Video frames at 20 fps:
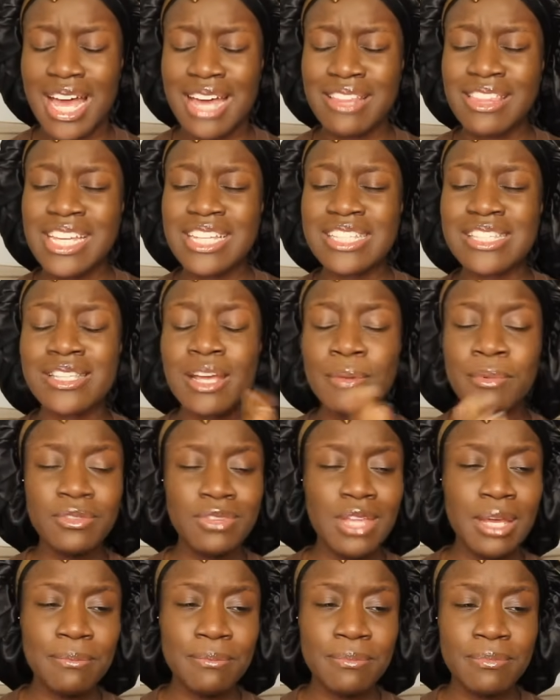I think some of
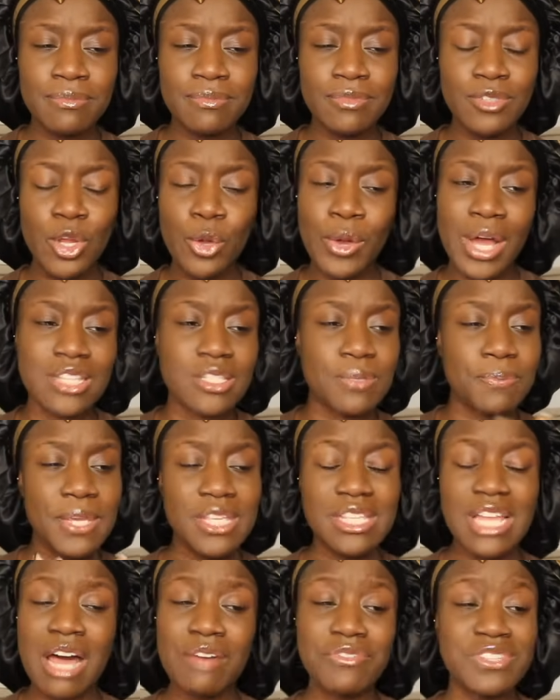them know how to
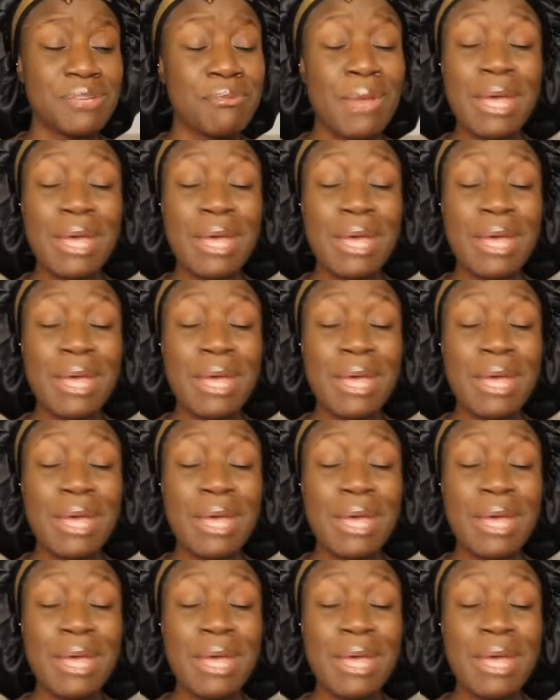piece the outfits.